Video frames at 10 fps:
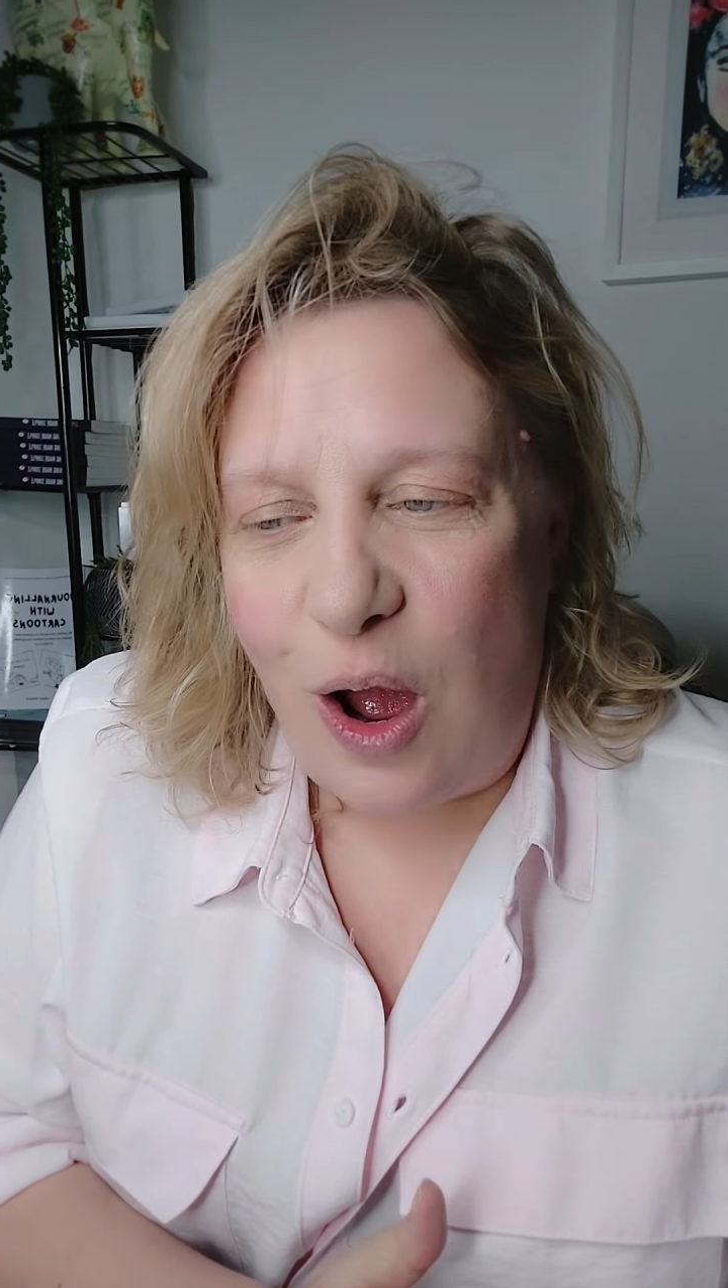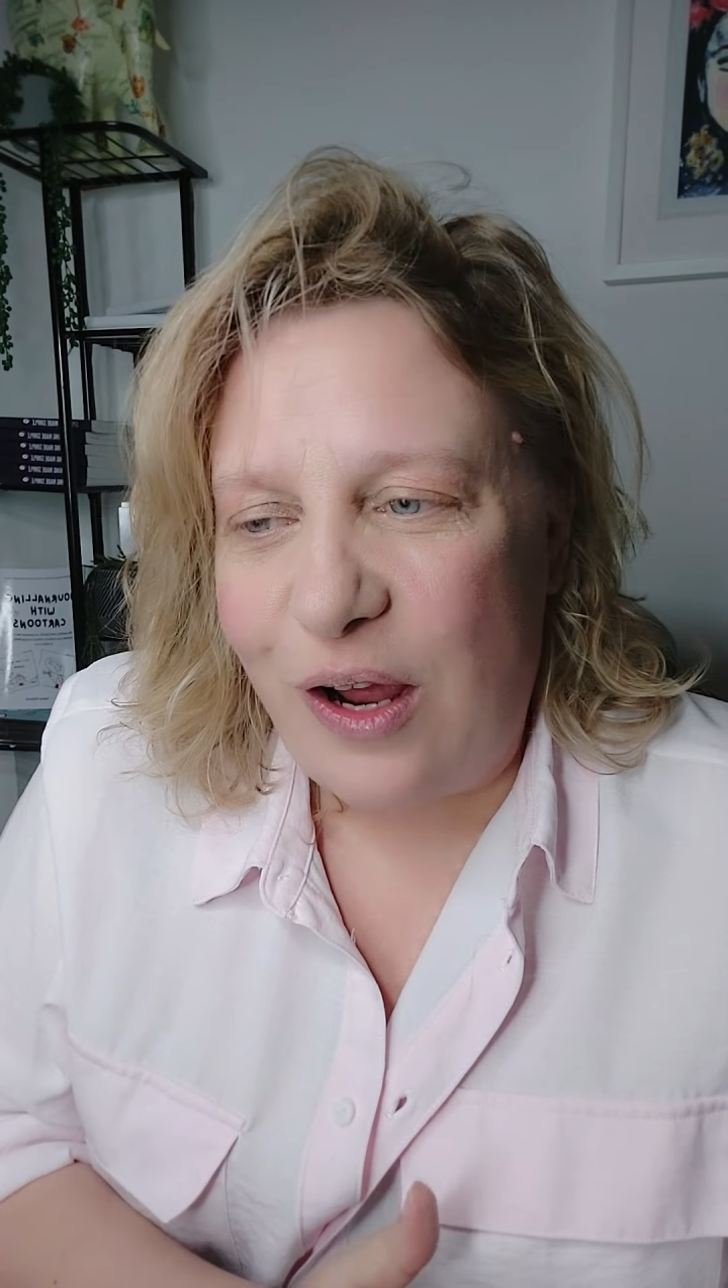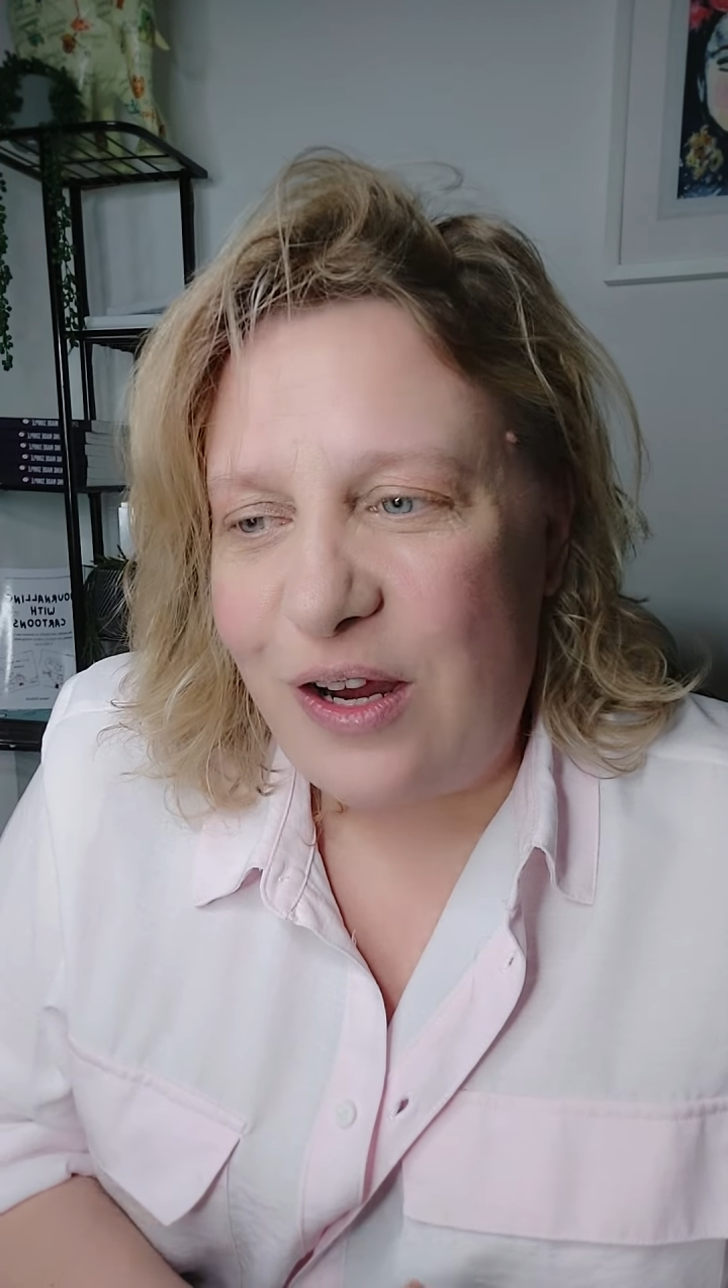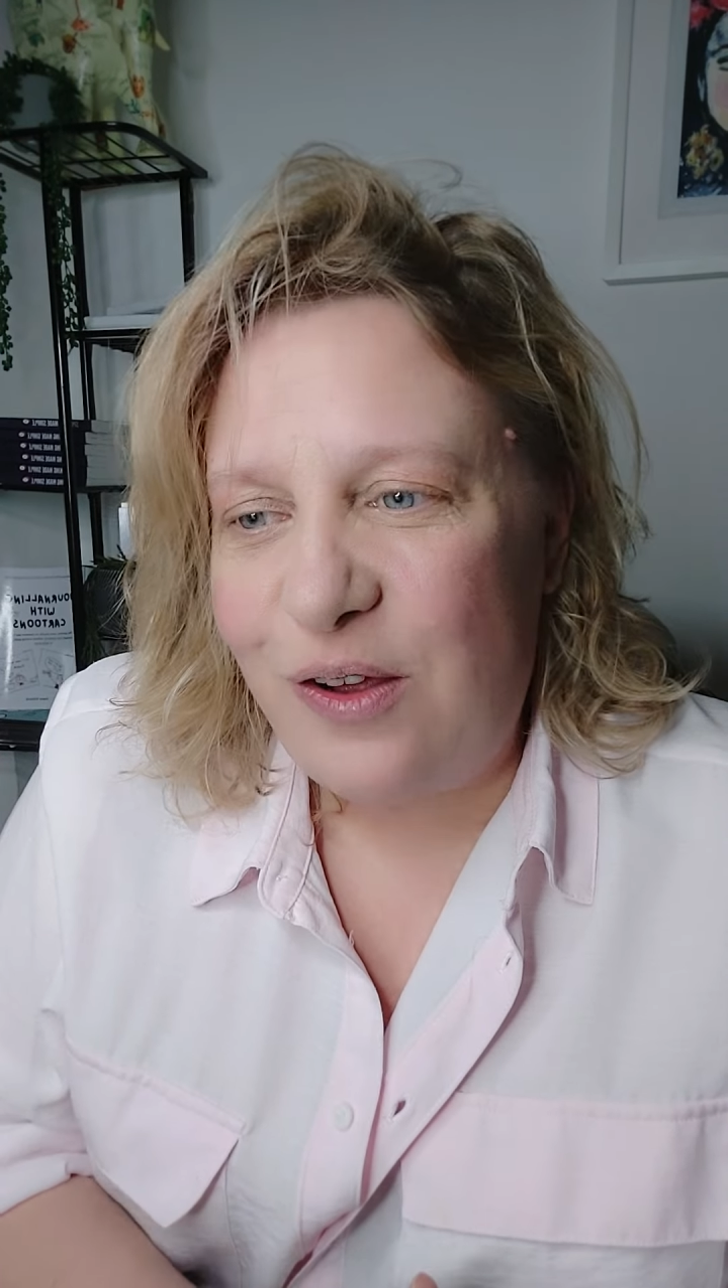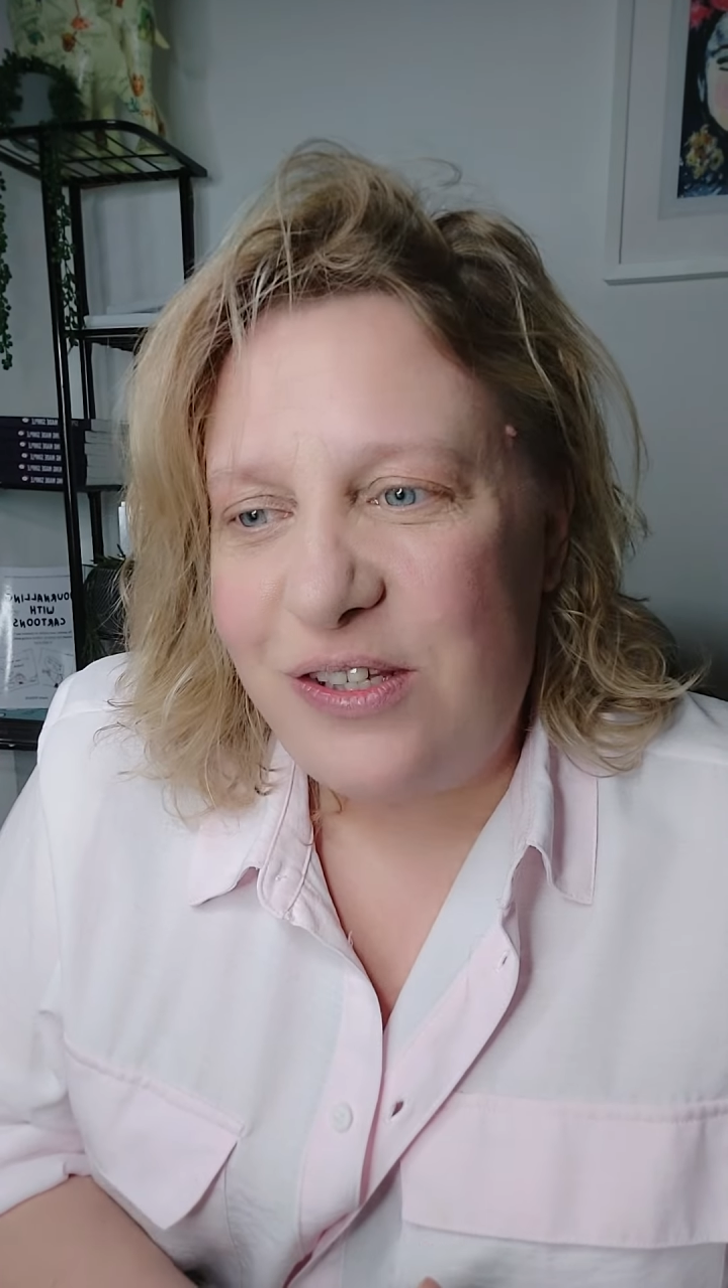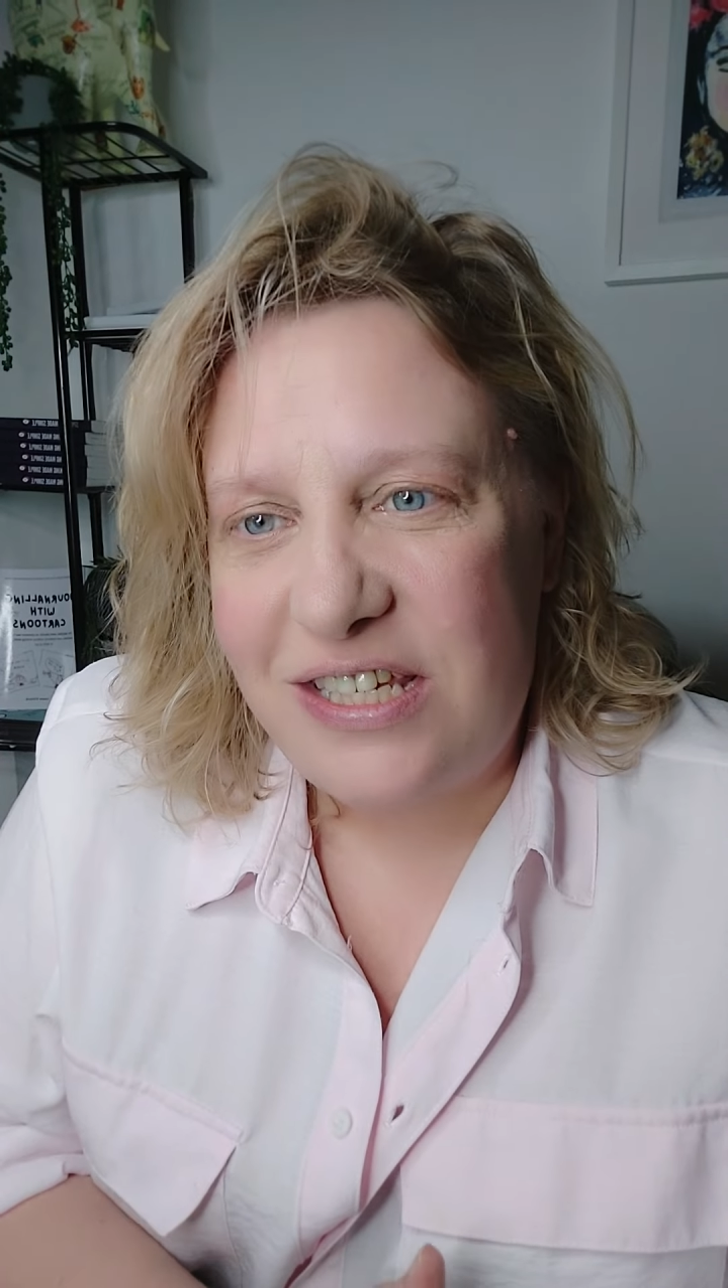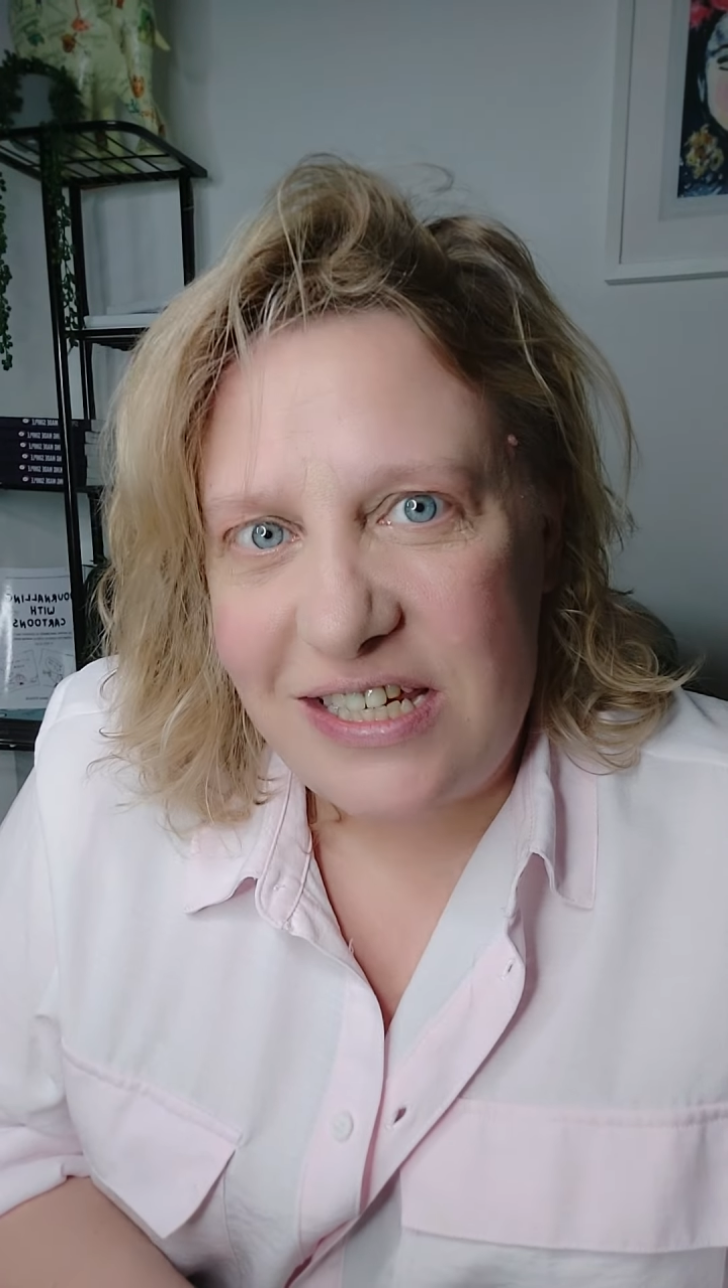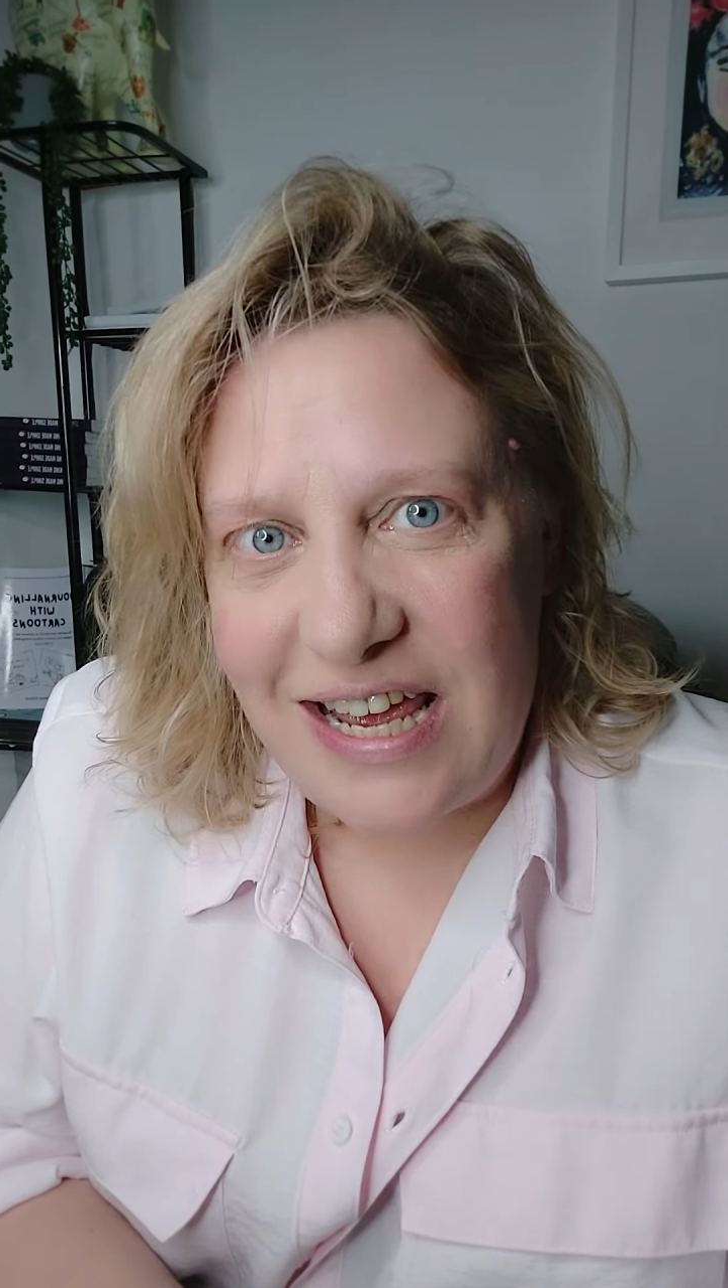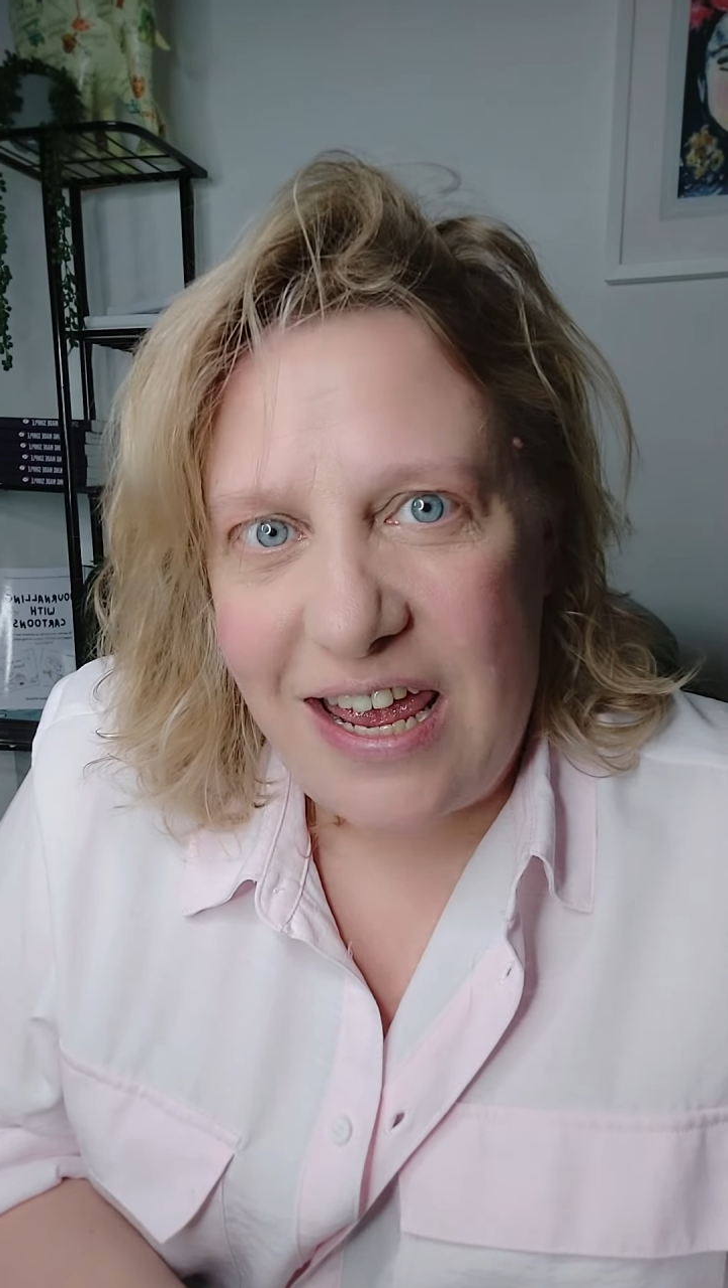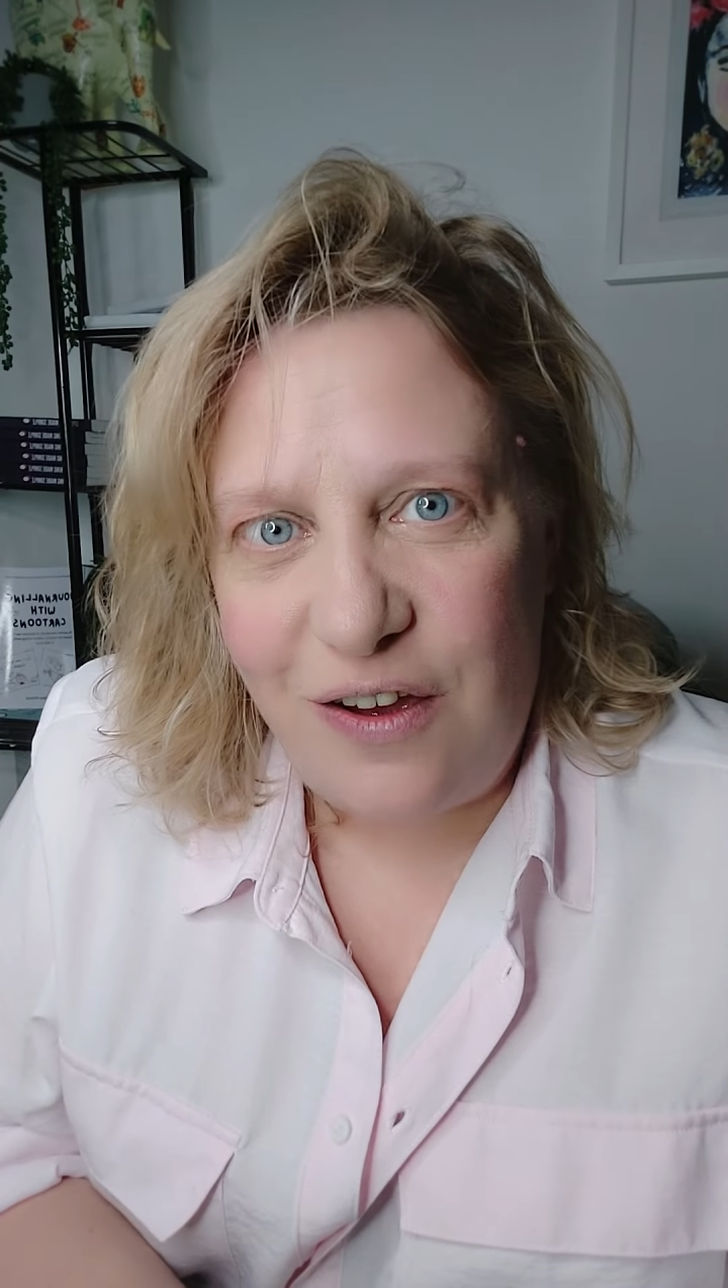I know,
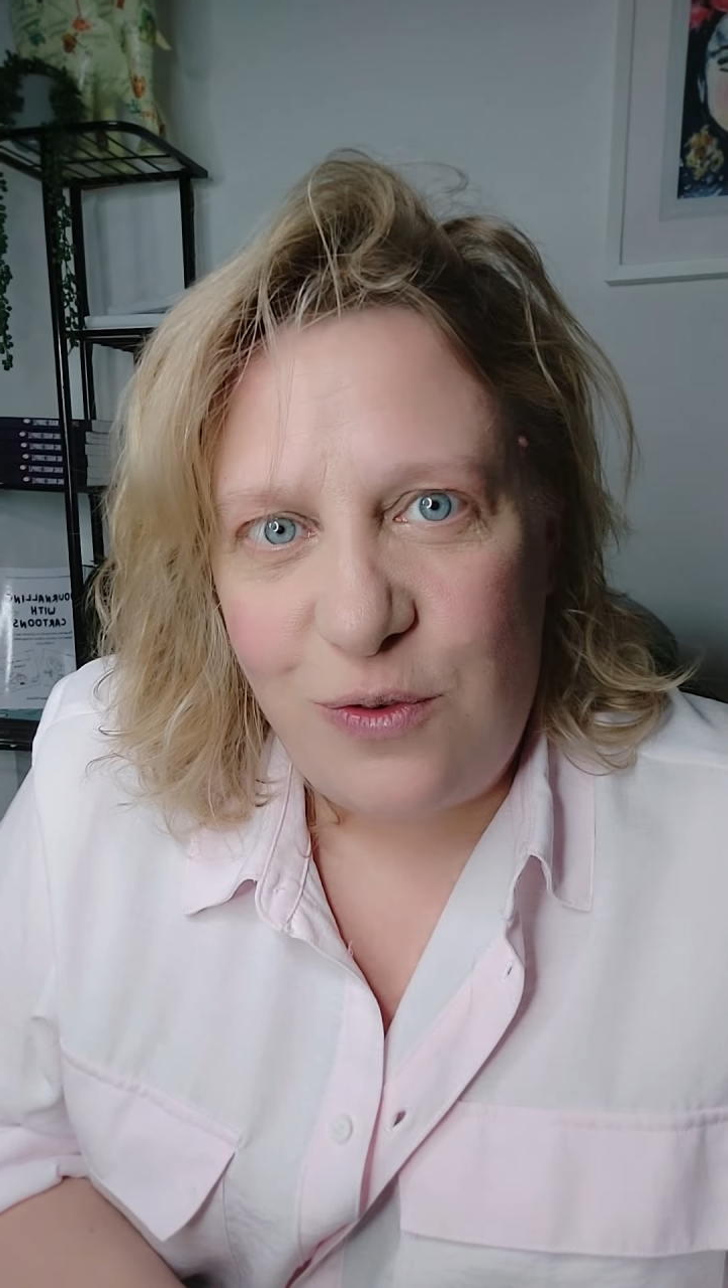today